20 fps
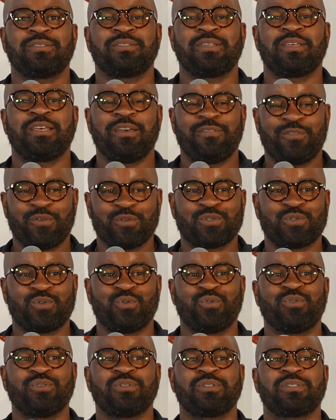to give those
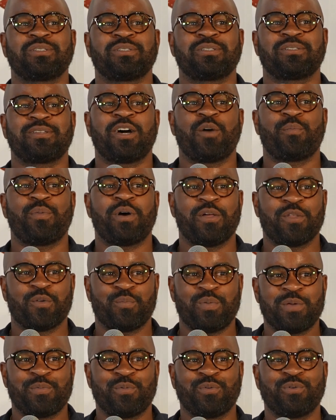tools to help other
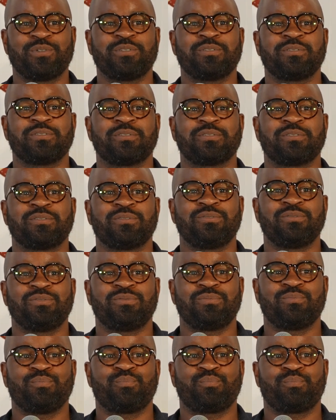people
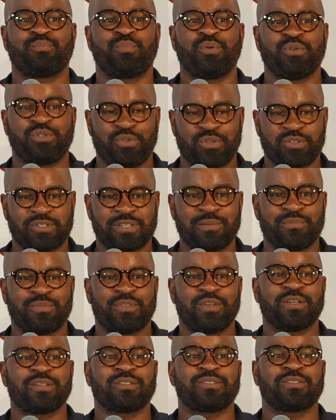pursue the same
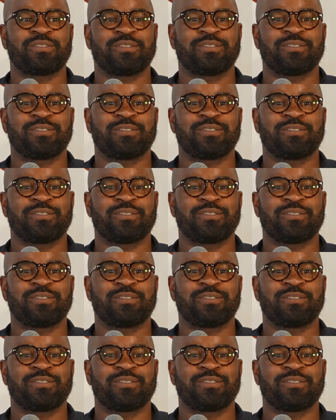things.